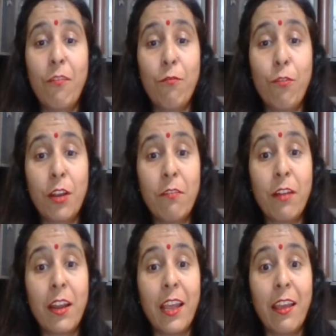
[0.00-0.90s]
for
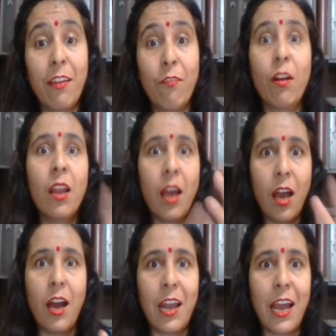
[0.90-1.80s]
even a 1
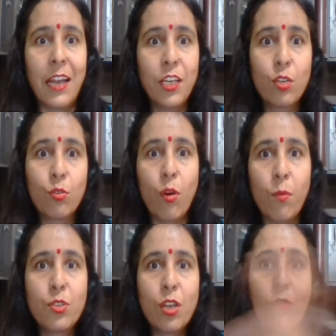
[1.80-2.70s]
hour I need to
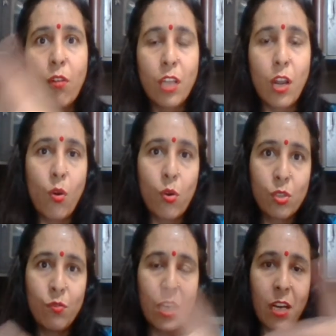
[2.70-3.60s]
observe the
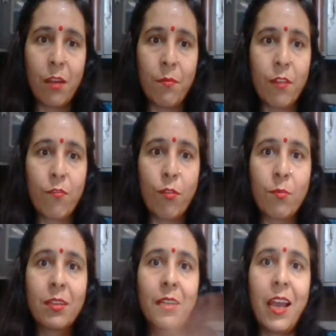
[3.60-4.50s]
logs which are coming
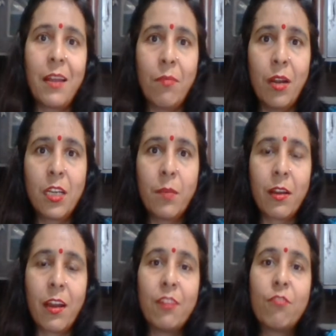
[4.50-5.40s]
from 10 multiple
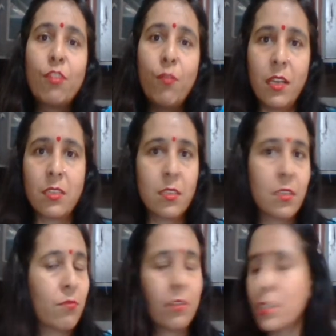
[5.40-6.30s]
kind of devices,
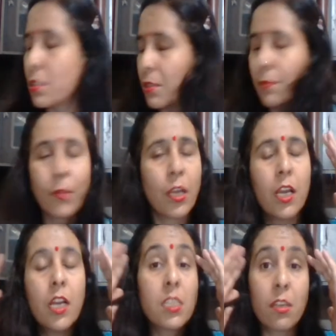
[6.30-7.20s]
it would just
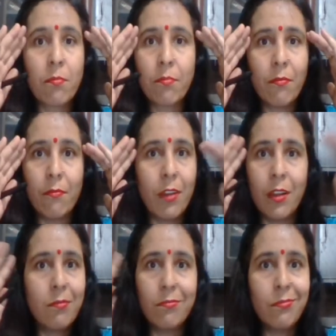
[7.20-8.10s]
it's a
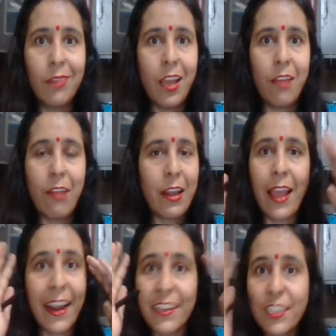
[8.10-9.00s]
very
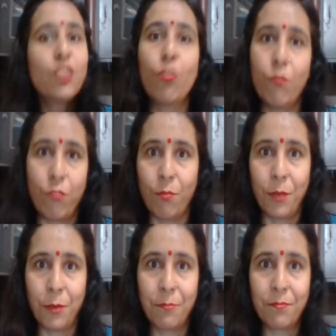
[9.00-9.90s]
hectic job for me,